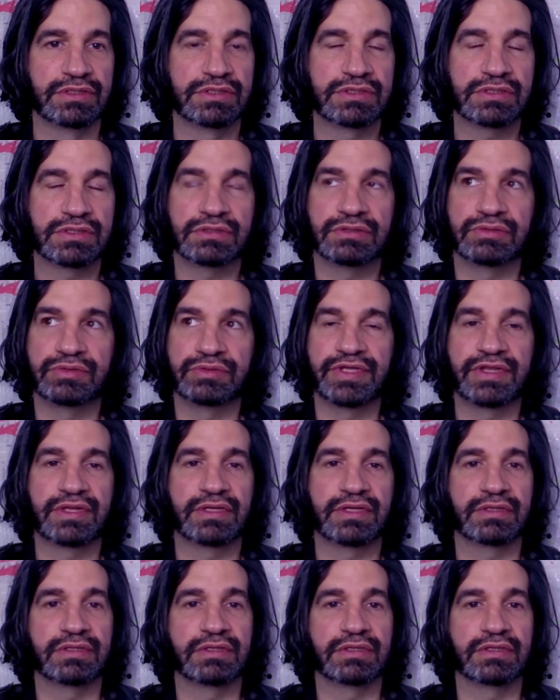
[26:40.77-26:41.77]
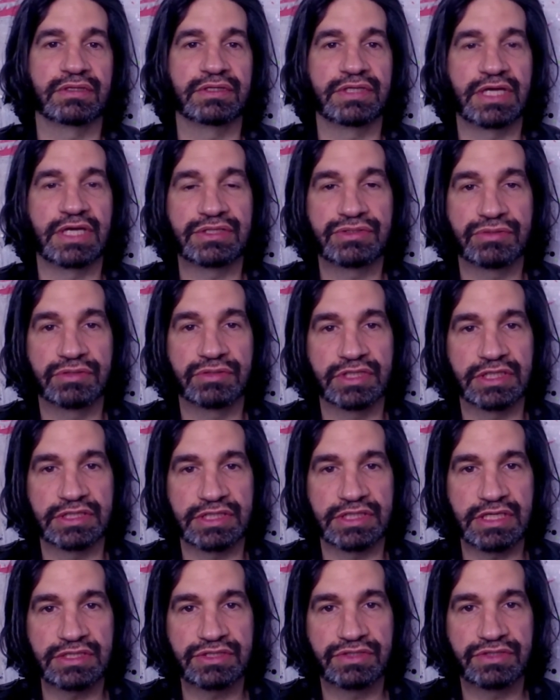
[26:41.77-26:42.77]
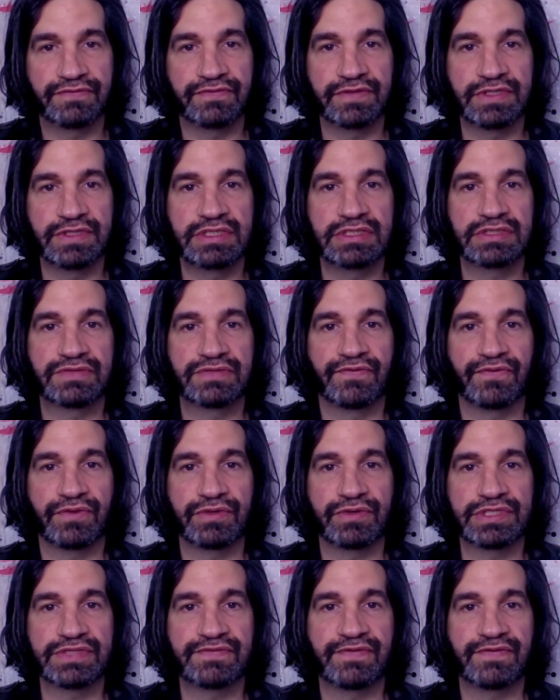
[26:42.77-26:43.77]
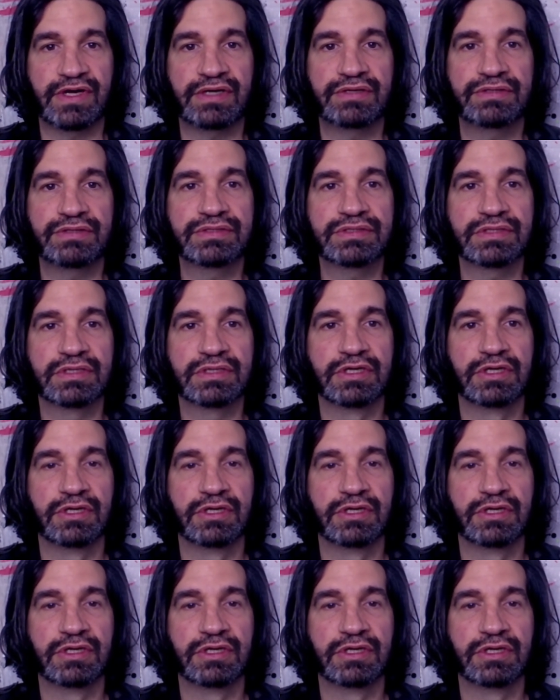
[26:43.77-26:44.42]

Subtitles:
So with natural catastrophes, forest fires,